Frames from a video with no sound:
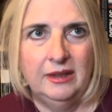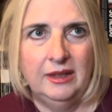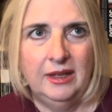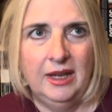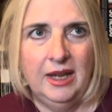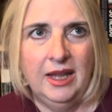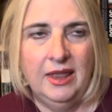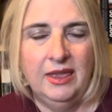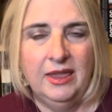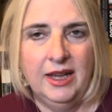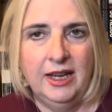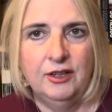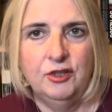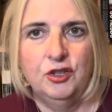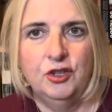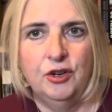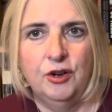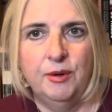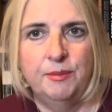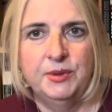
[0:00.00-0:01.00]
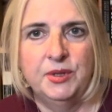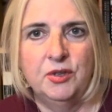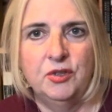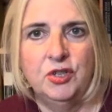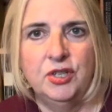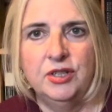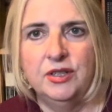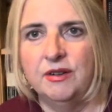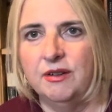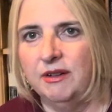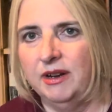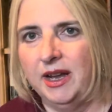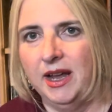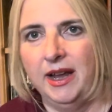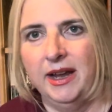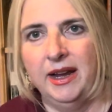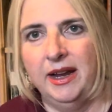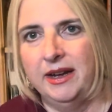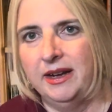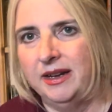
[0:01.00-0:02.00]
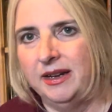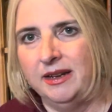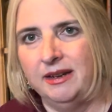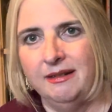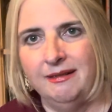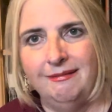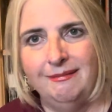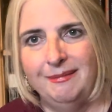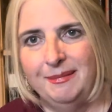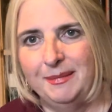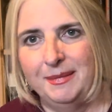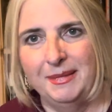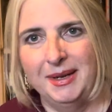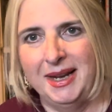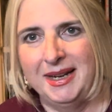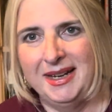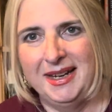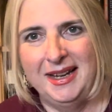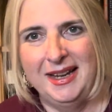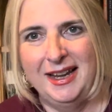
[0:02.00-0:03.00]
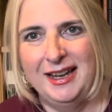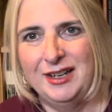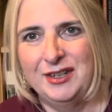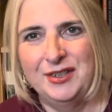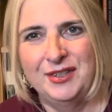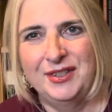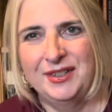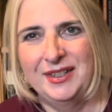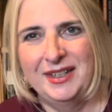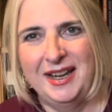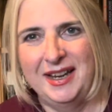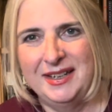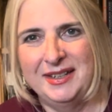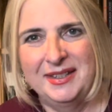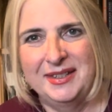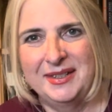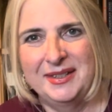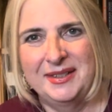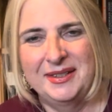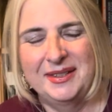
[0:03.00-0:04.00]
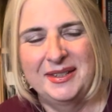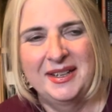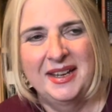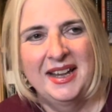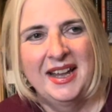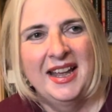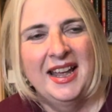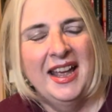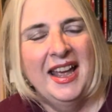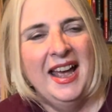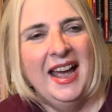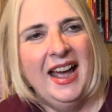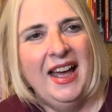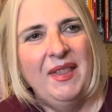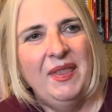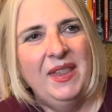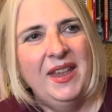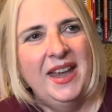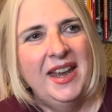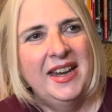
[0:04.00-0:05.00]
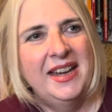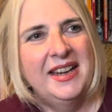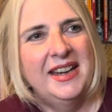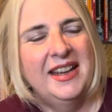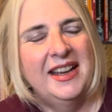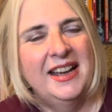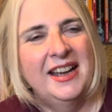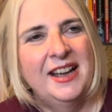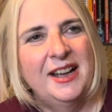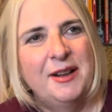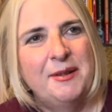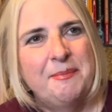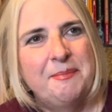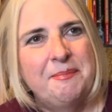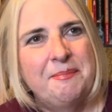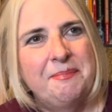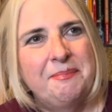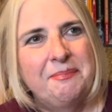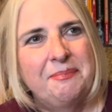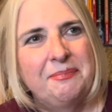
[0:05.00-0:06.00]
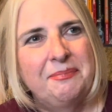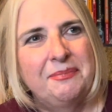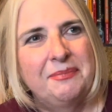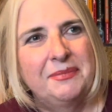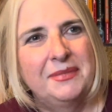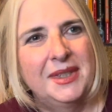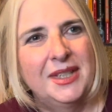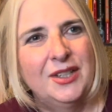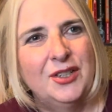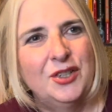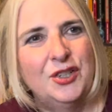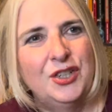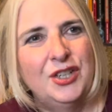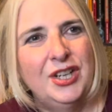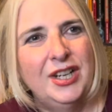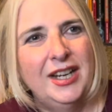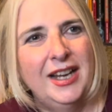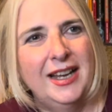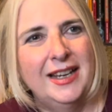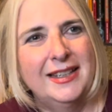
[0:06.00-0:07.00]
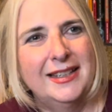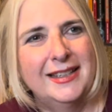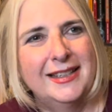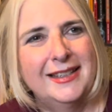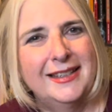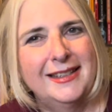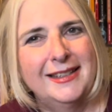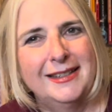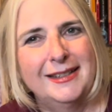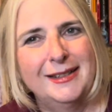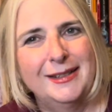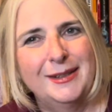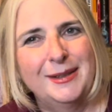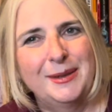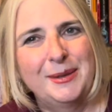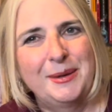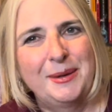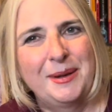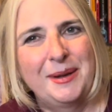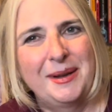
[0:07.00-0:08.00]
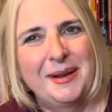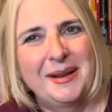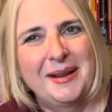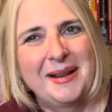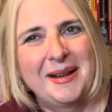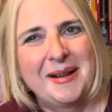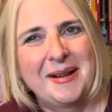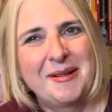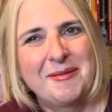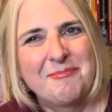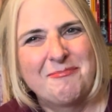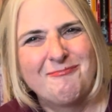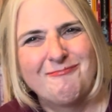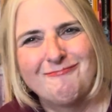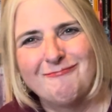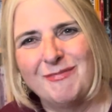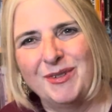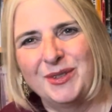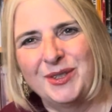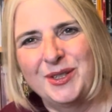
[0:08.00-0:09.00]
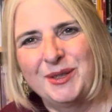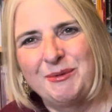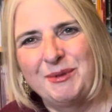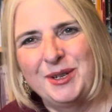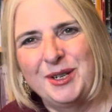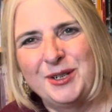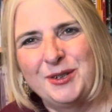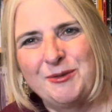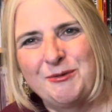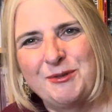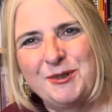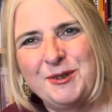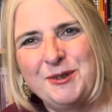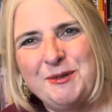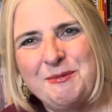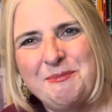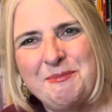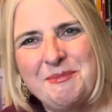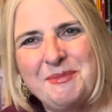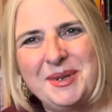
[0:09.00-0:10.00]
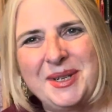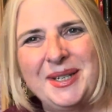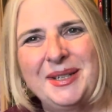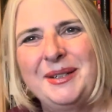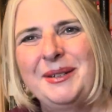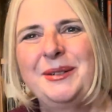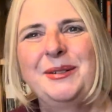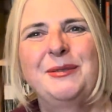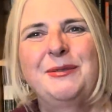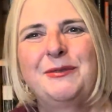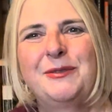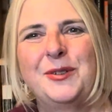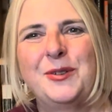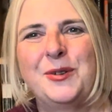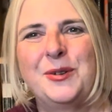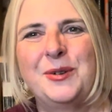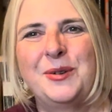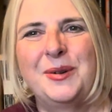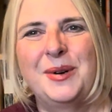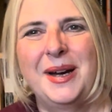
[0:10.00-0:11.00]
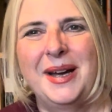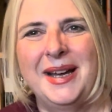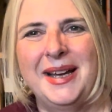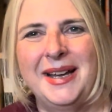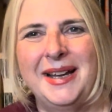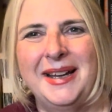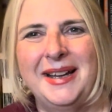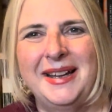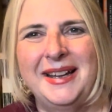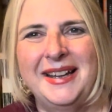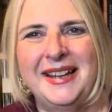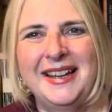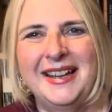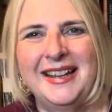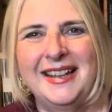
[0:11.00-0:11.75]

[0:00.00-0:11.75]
that job. So she's not getting any cases. And then she gets, what's the word, groomed for an